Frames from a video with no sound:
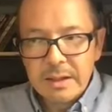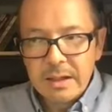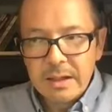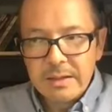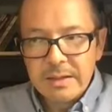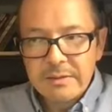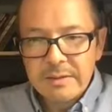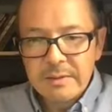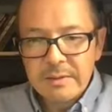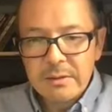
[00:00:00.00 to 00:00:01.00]
and that's
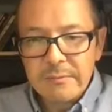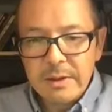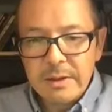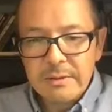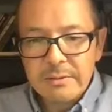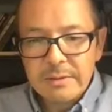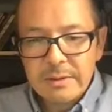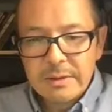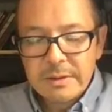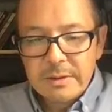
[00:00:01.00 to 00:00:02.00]
something you'll find
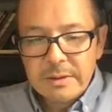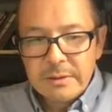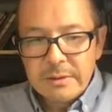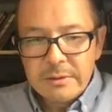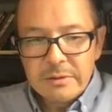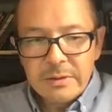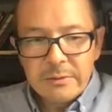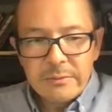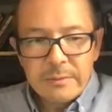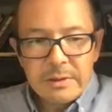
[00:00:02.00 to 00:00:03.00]

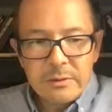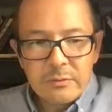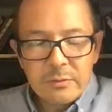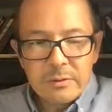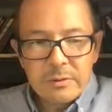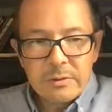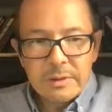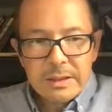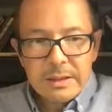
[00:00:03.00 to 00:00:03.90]
yourself when you draw,